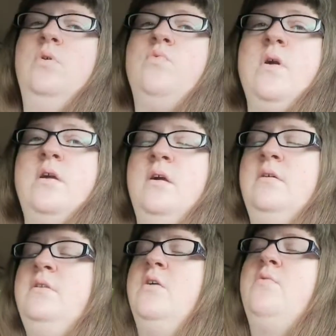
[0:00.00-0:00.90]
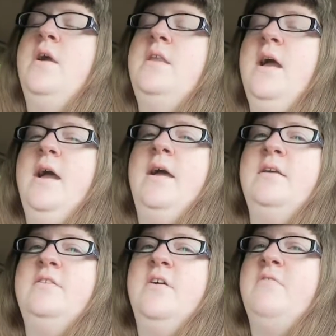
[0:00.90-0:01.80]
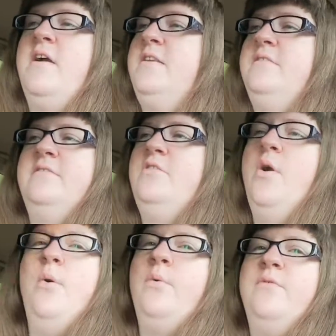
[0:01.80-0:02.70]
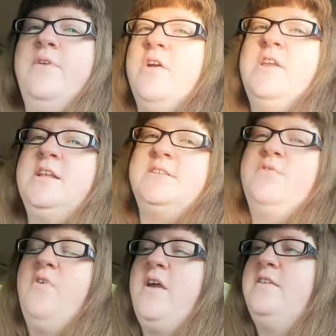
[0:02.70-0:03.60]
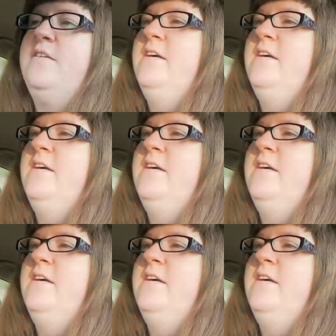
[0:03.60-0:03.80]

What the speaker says: run. Not run. Not run. No, Faery doesn't run.